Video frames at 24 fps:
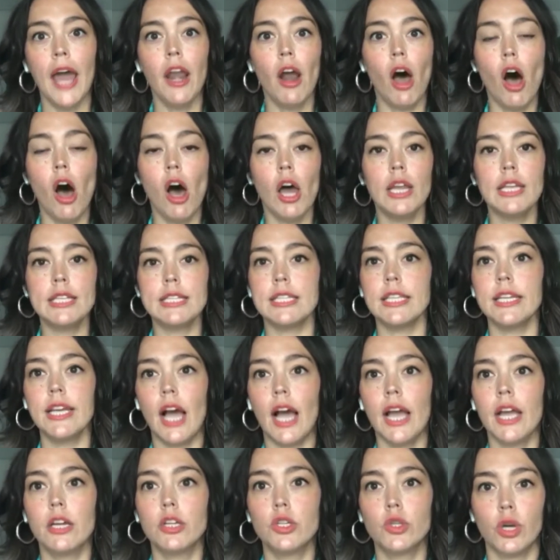And
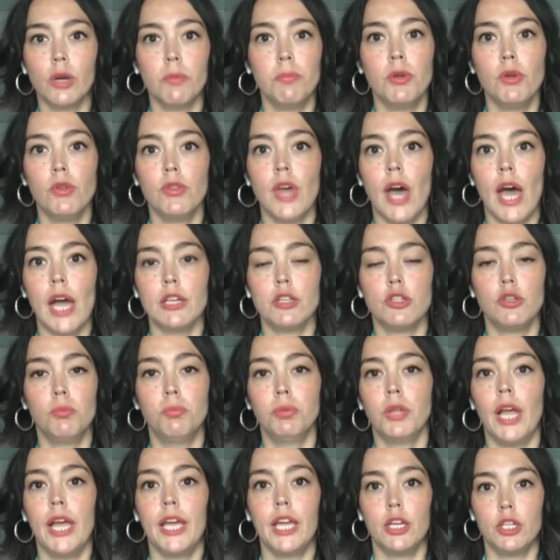honestly, I attribute that
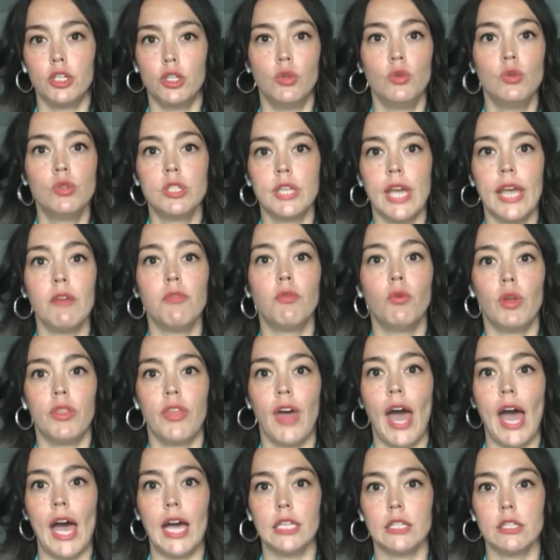to playing it too safe
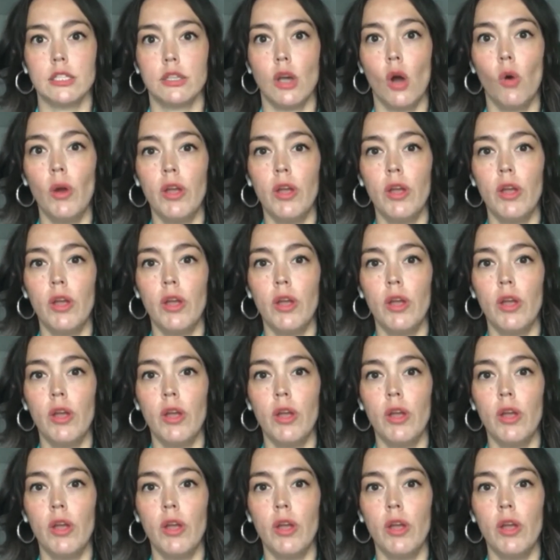with hats.